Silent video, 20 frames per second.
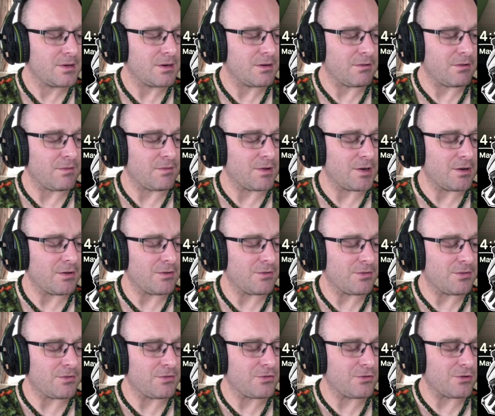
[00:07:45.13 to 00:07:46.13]
I don't even know
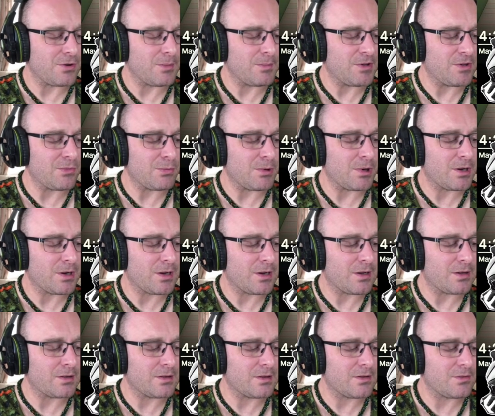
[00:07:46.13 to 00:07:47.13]
if the stream is working
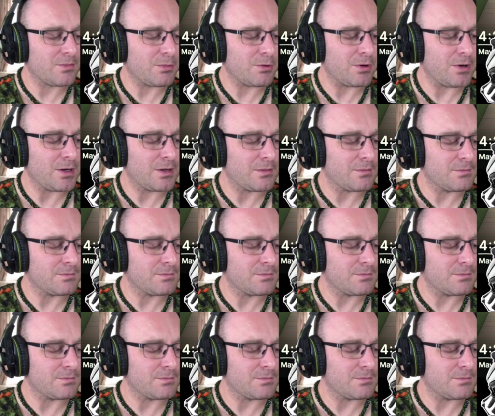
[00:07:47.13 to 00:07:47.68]
at this point.